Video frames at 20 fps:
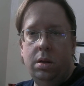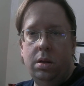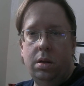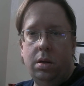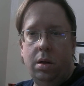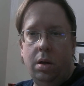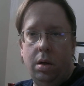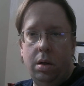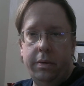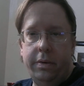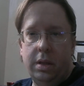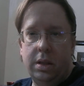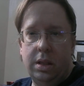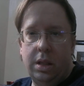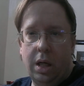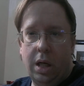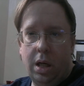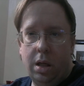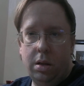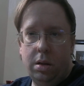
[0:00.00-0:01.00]
All of his
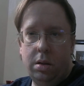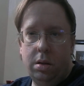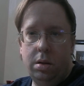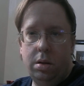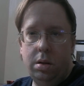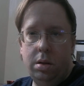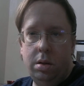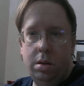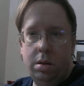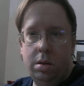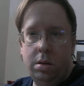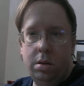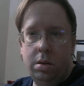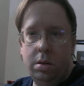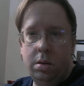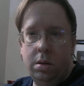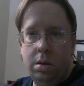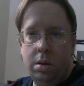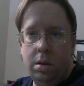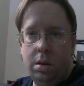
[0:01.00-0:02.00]
dialogue
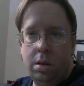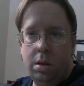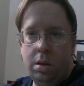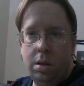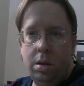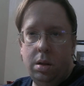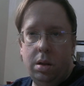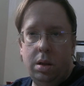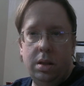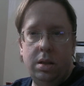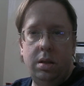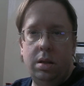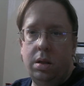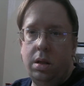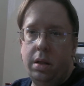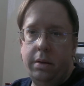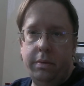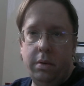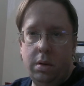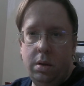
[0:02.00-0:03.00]
is
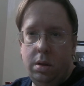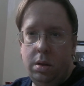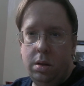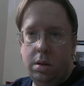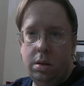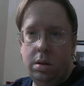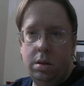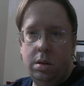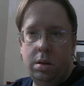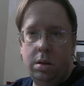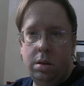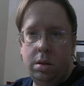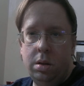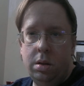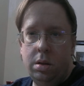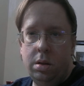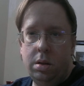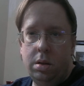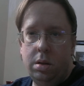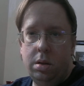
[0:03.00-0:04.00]
delivered
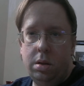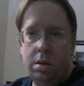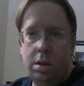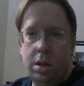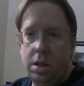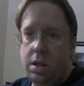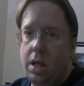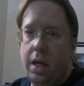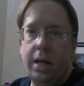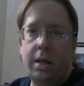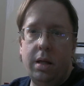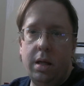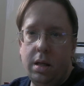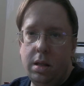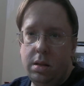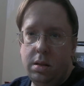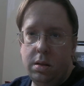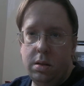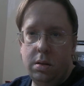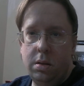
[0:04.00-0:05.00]
just like
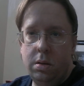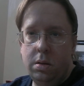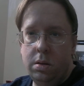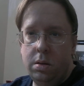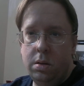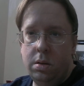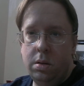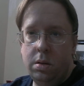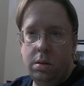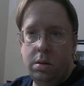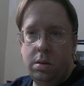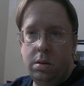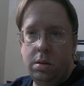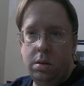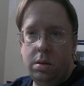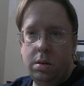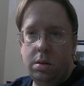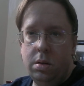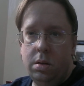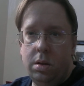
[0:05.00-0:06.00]
this,
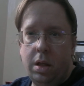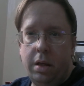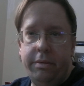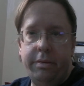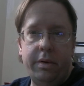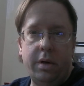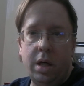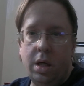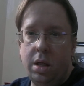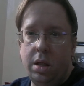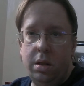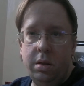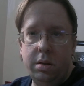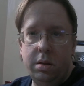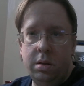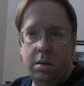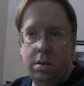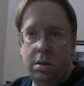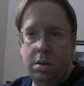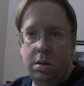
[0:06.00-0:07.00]
at a very
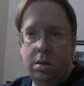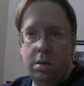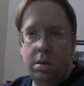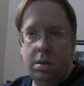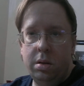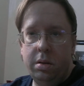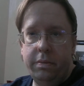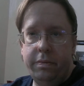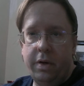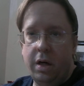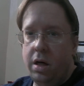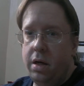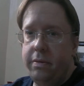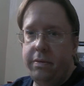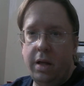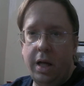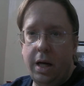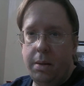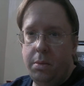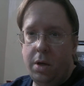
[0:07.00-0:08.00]
very
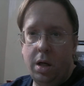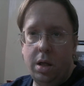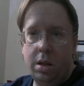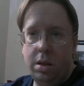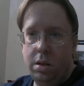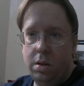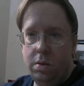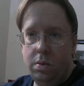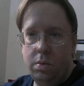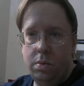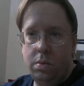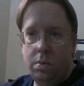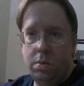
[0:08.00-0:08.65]
flat monotone.